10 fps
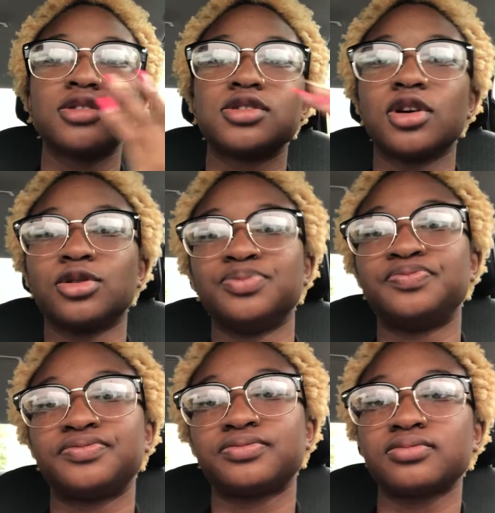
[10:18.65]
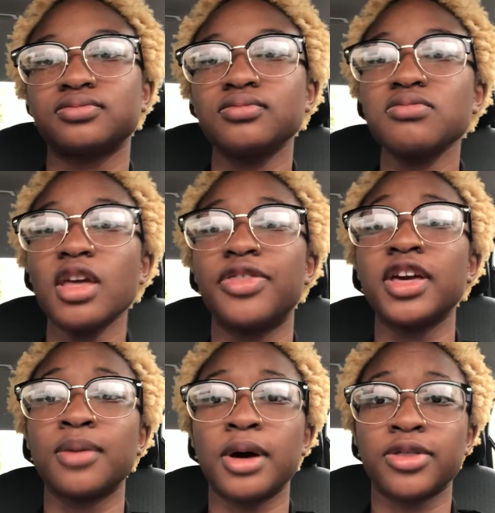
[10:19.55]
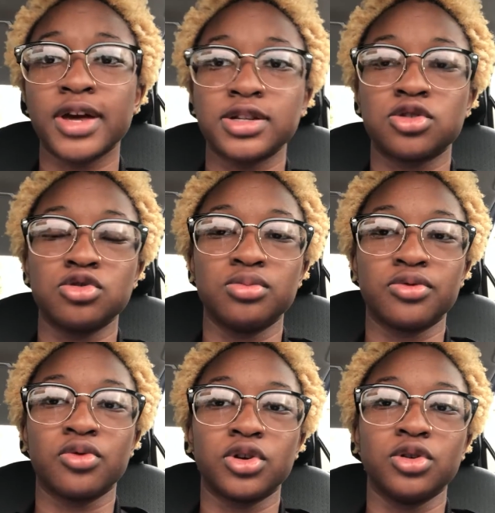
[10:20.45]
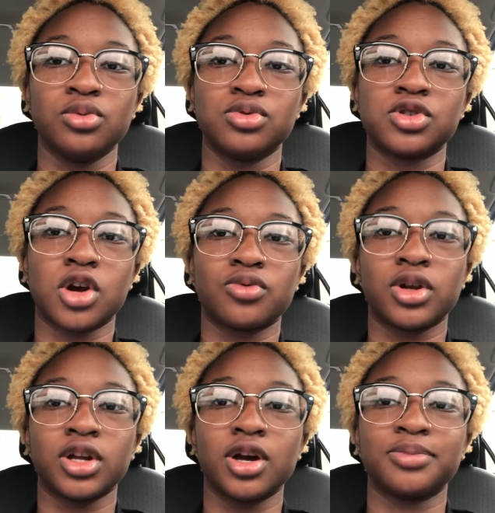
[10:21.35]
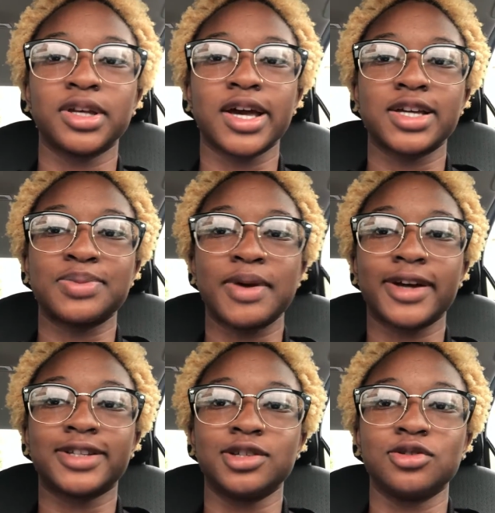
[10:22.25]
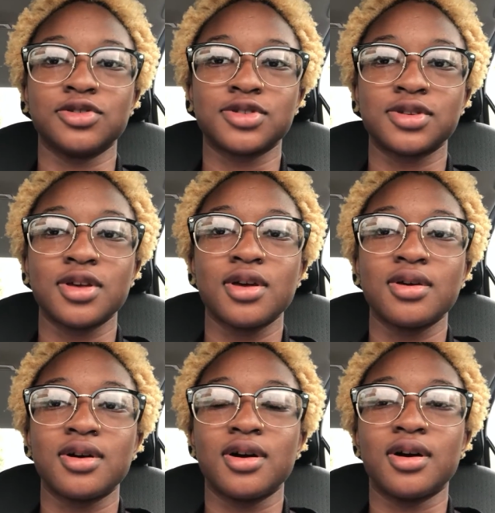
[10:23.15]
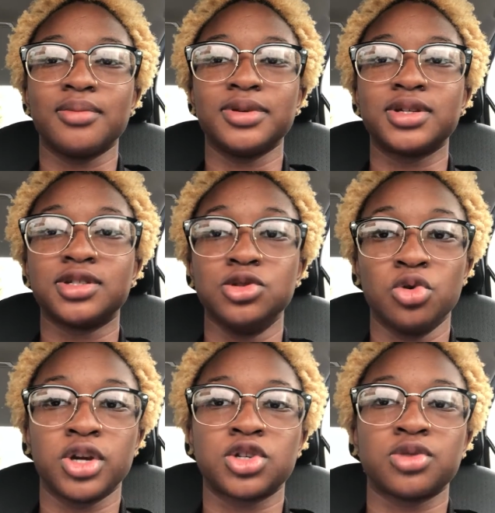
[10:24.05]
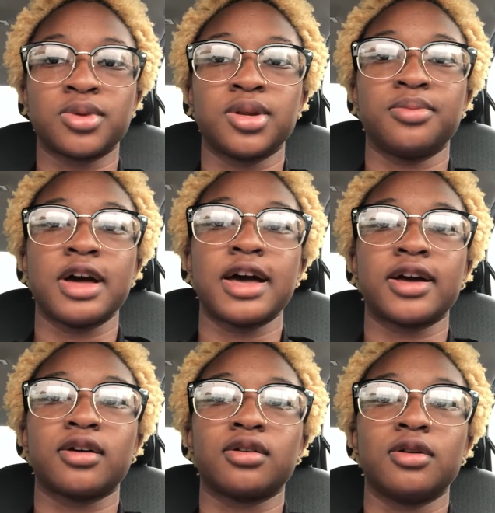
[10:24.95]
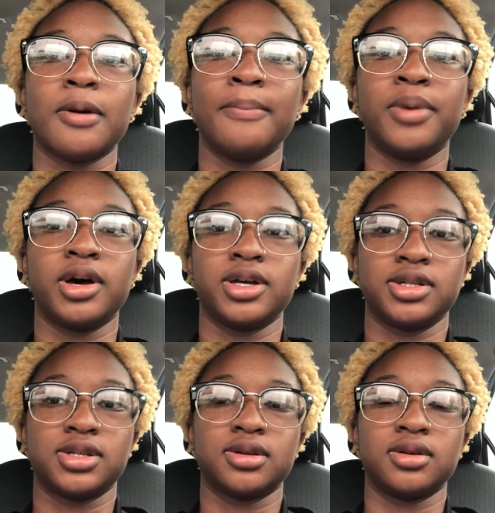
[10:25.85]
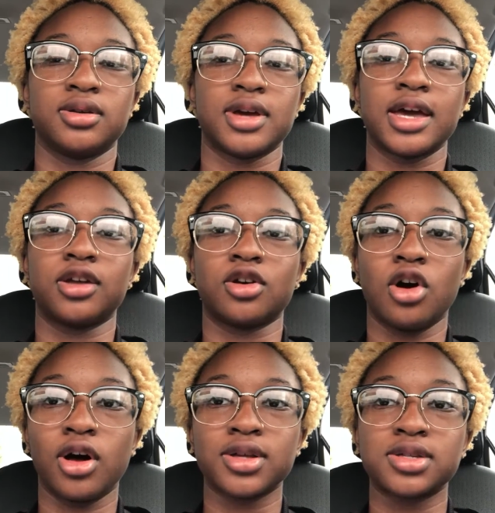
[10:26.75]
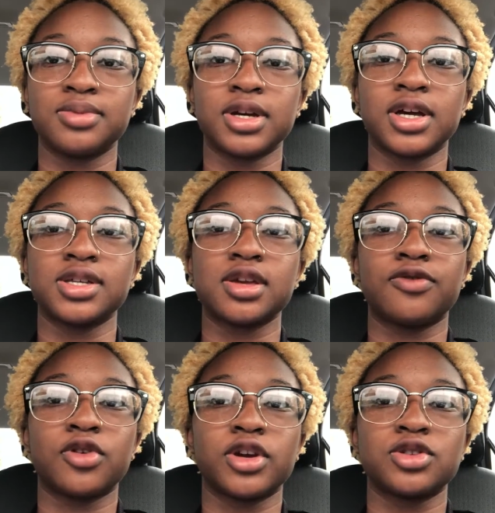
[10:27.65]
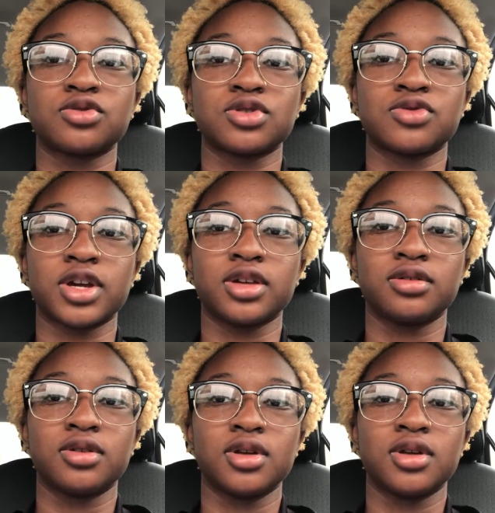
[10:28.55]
So think about that too before you start running up the cash back deals, because you'll get your money back, but at a cost, because if your interest rate